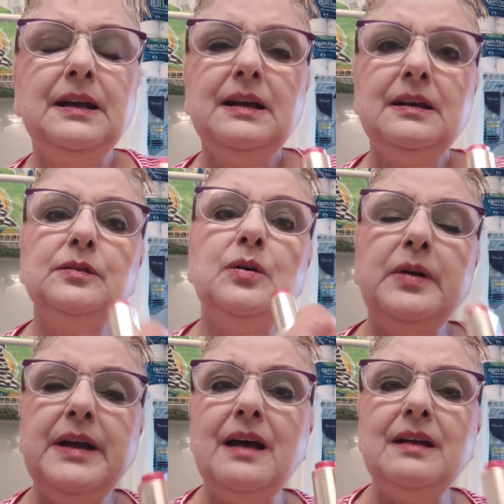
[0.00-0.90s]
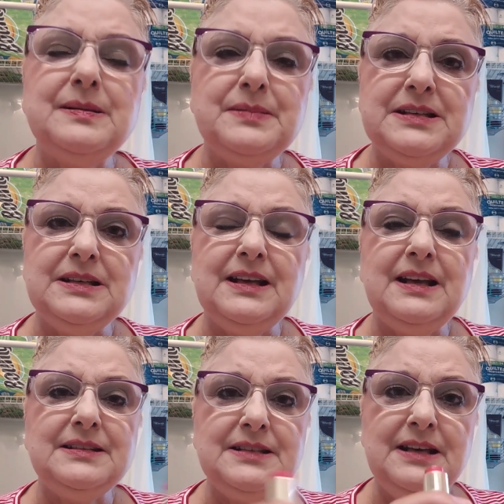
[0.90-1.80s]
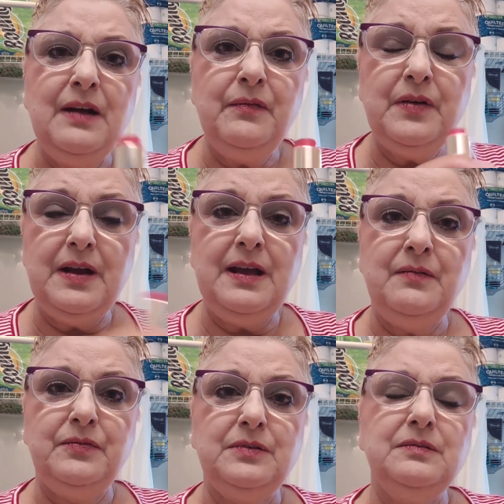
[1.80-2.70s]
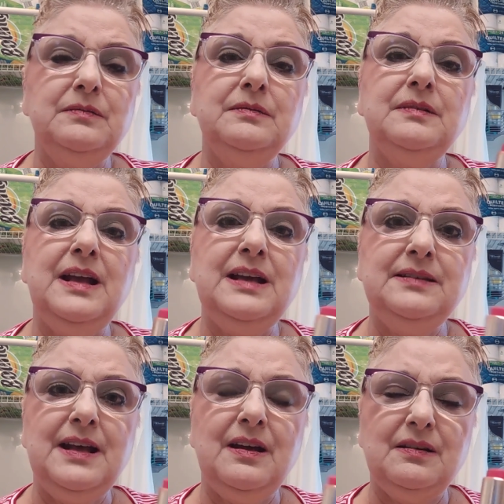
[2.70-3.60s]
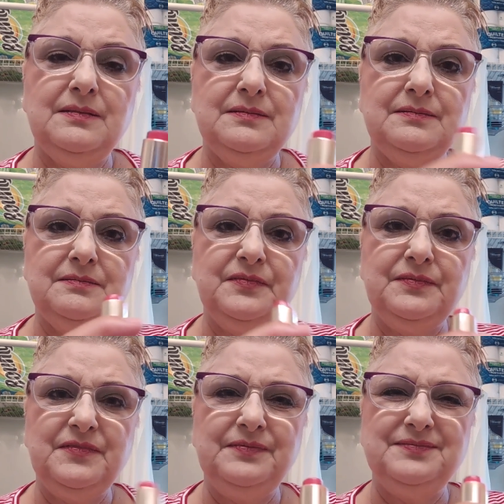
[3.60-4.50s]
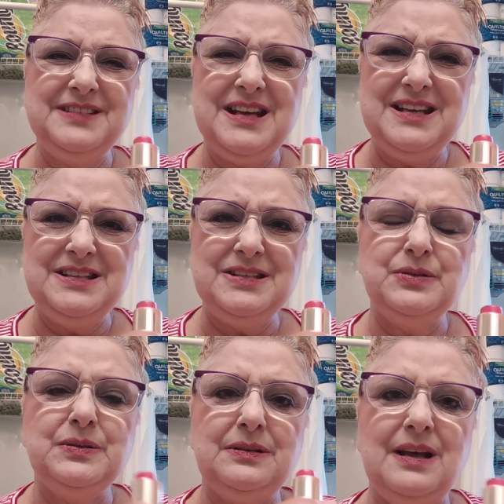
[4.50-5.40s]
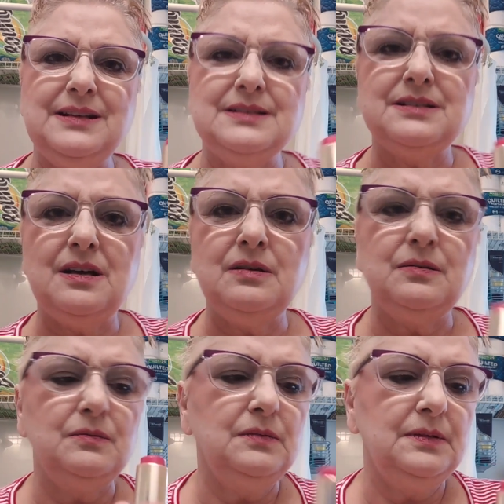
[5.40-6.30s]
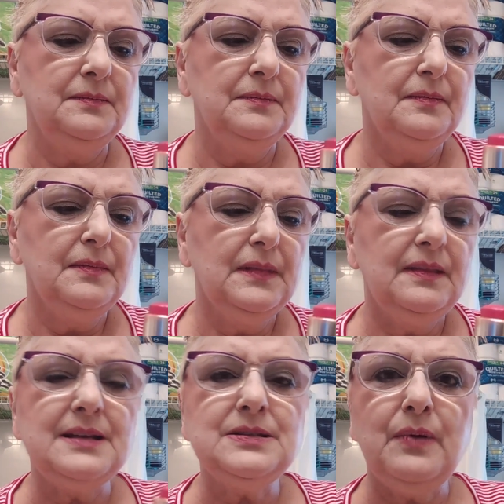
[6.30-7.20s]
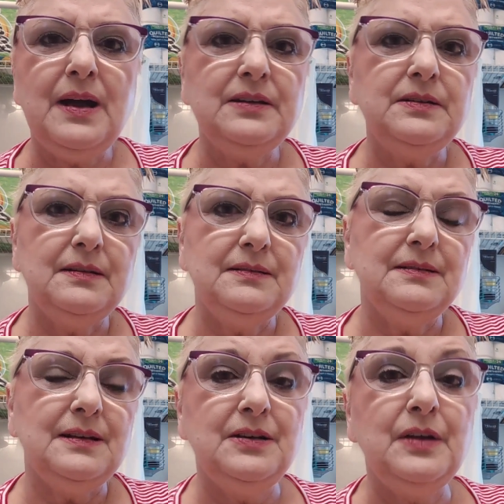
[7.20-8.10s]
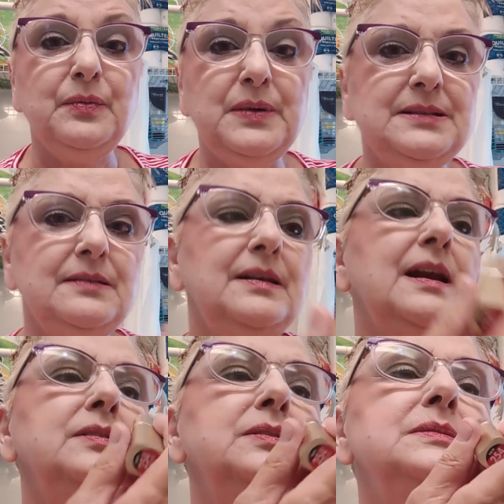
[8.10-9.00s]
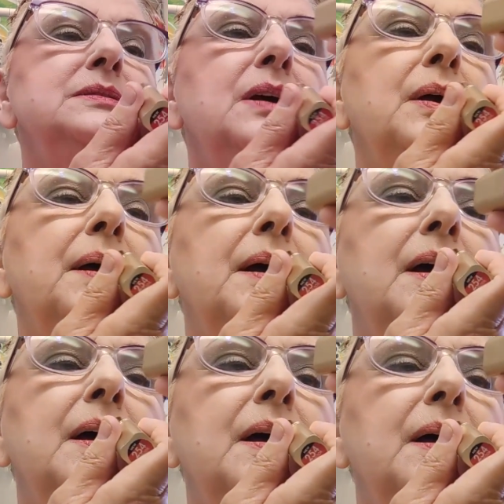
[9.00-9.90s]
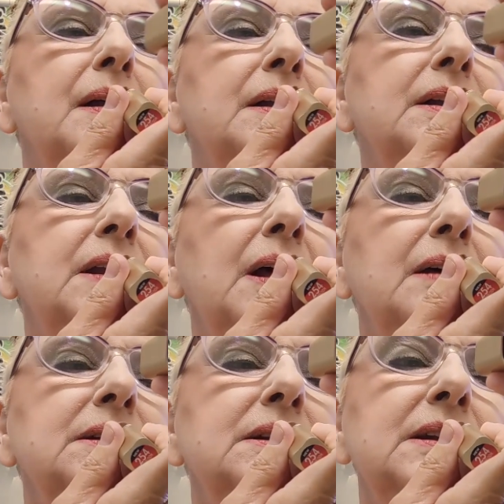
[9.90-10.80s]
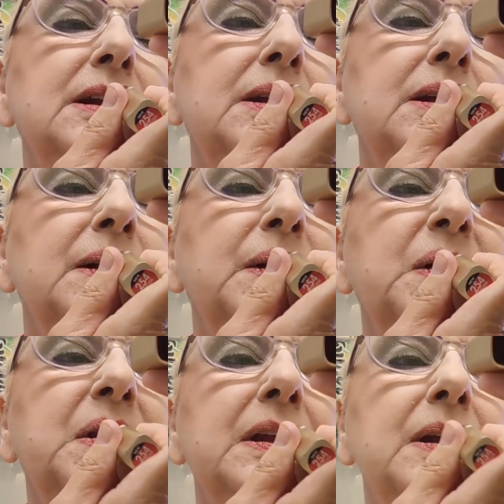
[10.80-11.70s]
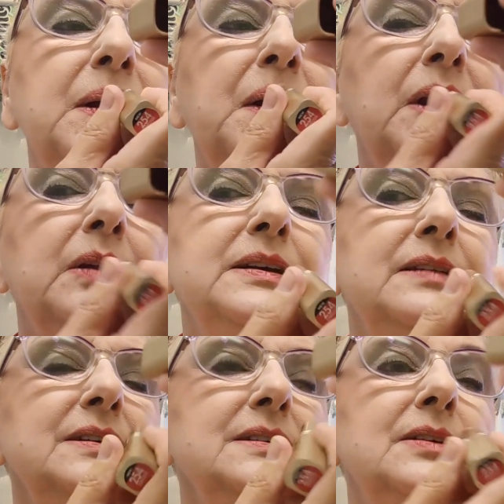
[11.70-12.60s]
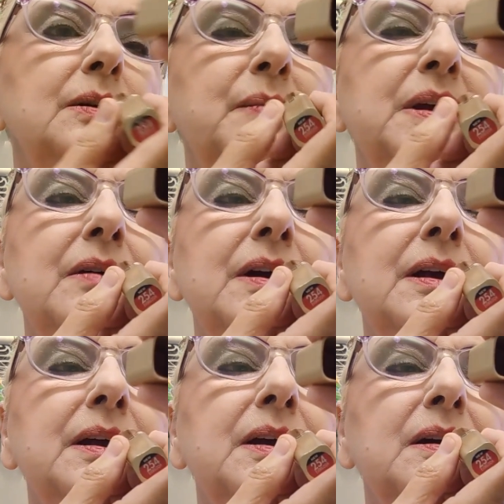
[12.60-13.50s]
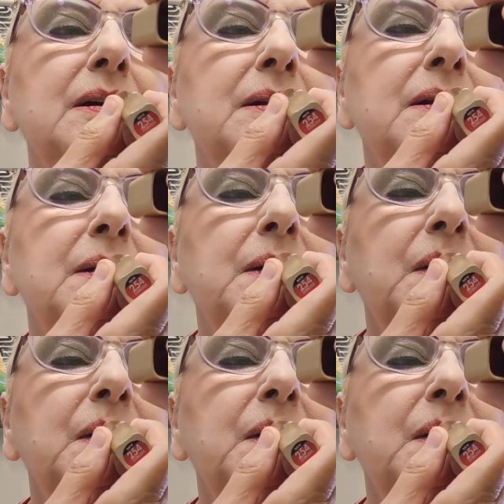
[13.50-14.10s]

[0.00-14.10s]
And L'Oreal lipstick has never ever had that taste to it like it's old. That's why, I, another reason that I use it. So, see, you can just look in this little mirror here